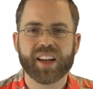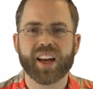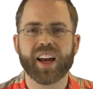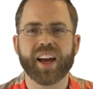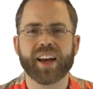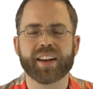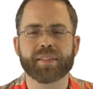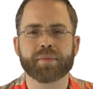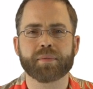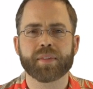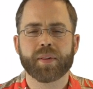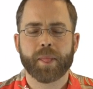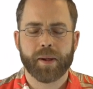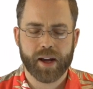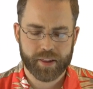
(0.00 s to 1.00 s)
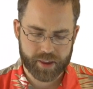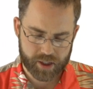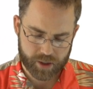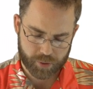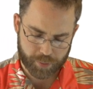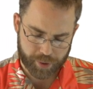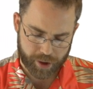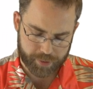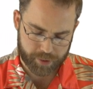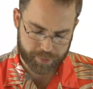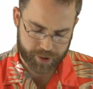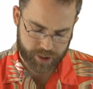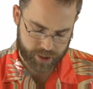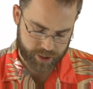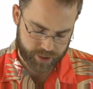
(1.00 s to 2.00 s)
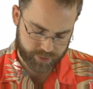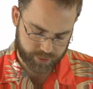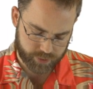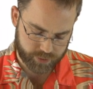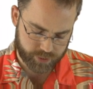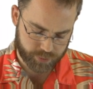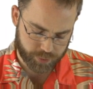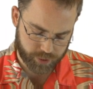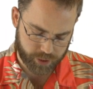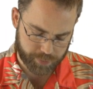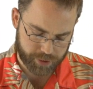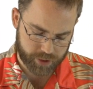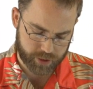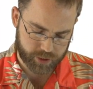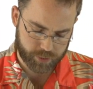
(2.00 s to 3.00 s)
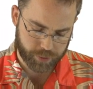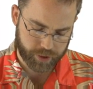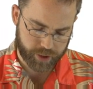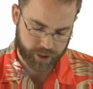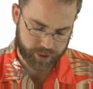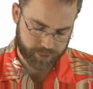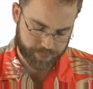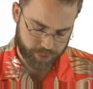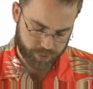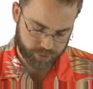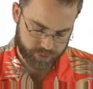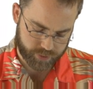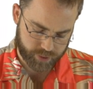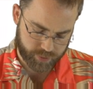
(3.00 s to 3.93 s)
and I think it would probably be easier, since we're going to be dealing with exponents,